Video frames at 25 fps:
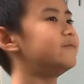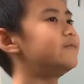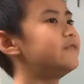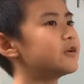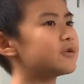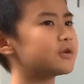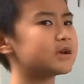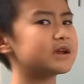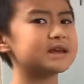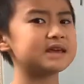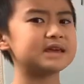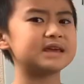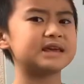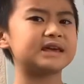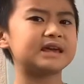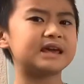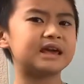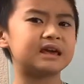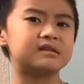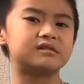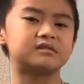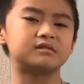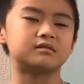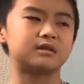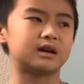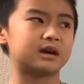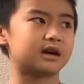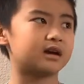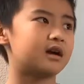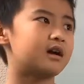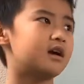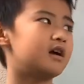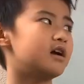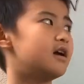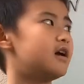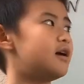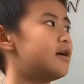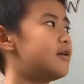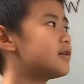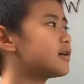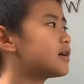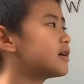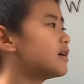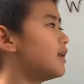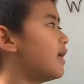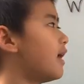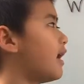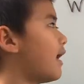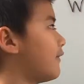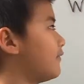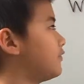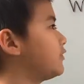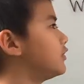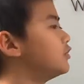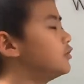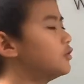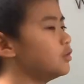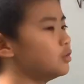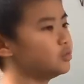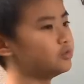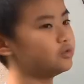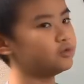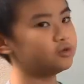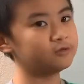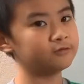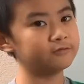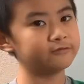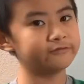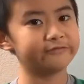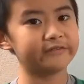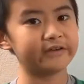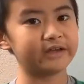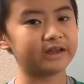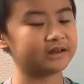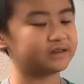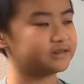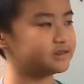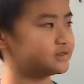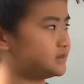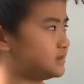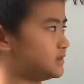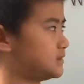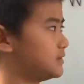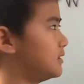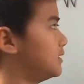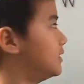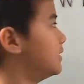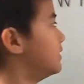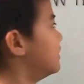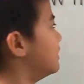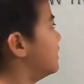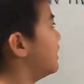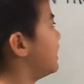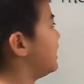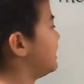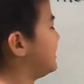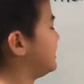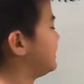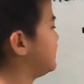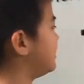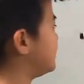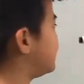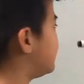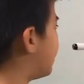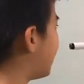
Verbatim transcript: very easily, you're gonna have to do two things. You